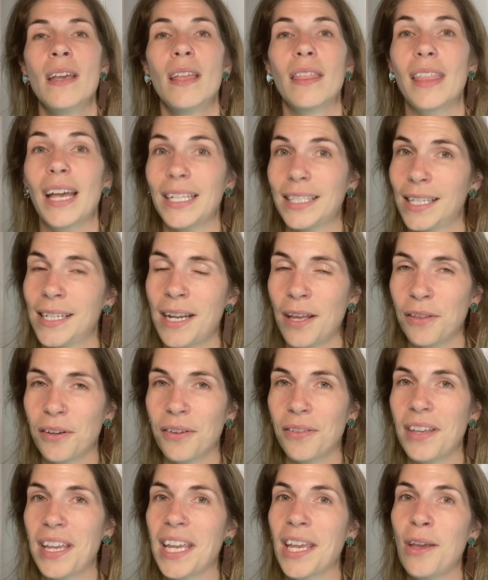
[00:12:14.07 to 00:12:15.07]
That's another
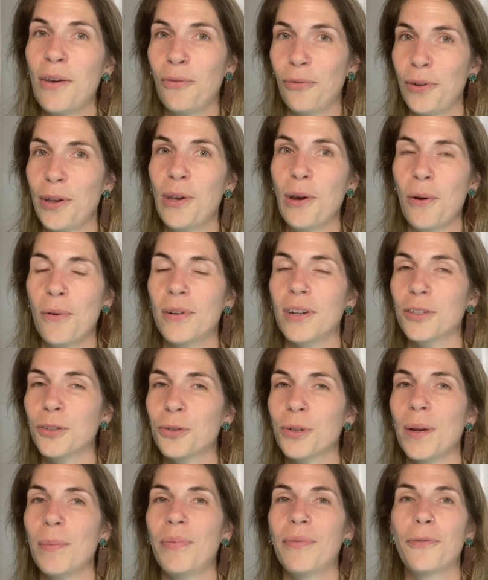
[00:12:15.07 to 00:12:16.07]
thing. If we go on a
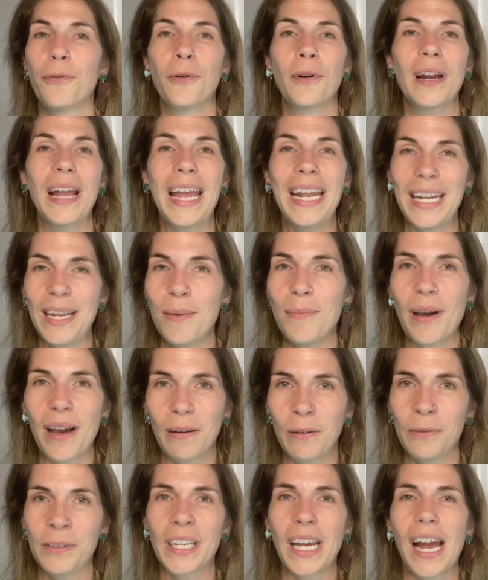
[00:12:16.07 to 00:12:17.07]
trip for any amount
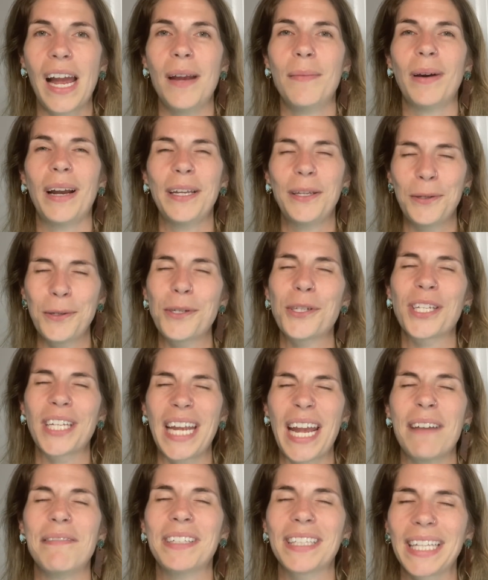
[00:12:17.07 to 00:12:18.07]
of time, I usually
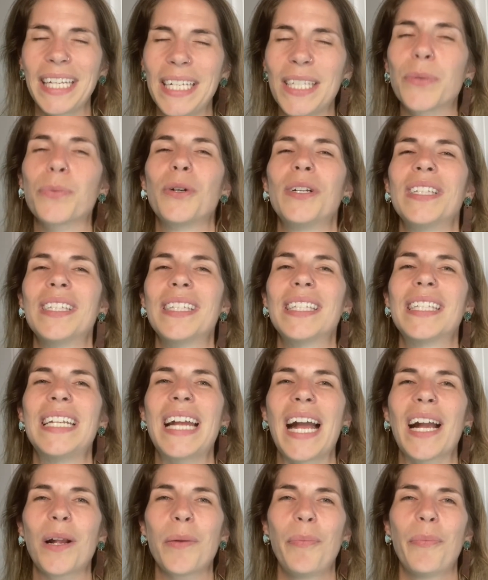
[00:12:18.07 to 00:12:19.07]
have at least one
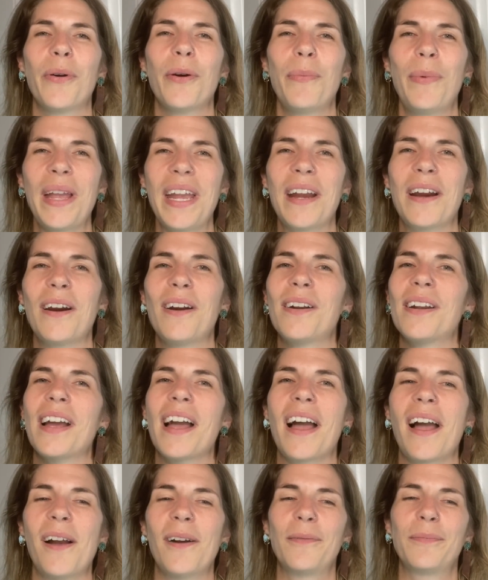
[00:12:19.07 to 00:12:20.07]
snack prepared
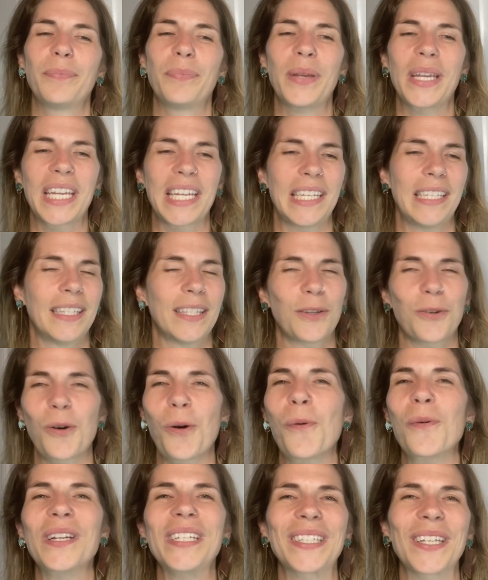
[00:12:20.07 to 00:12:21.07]
because they're
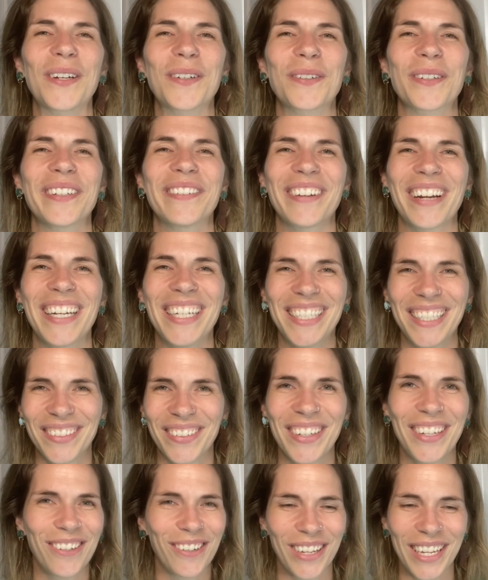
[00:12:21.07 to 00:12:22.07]
always hungry, right?
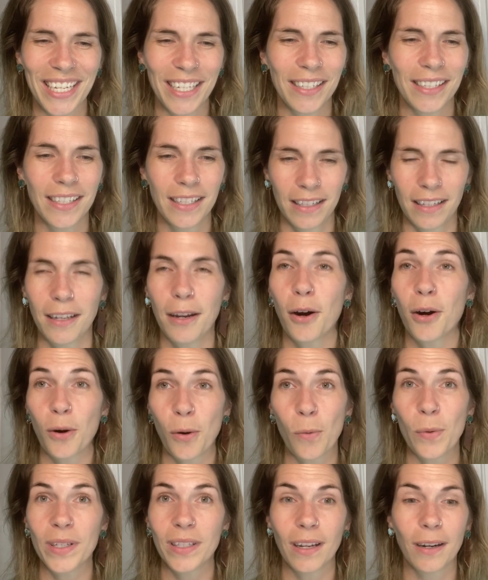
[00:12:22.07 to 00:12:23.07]
We know kids are
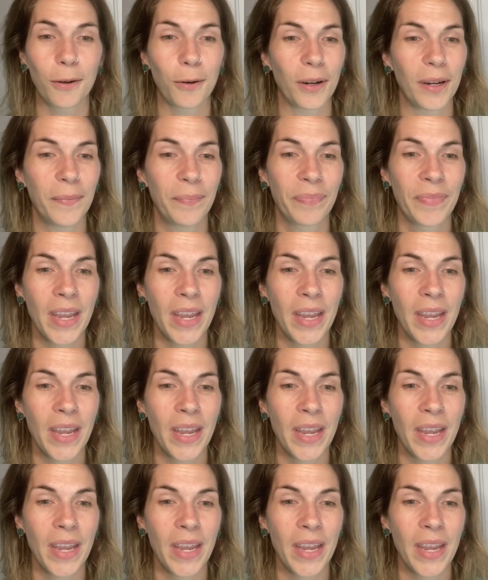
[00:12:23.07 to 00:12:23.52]
always hungry.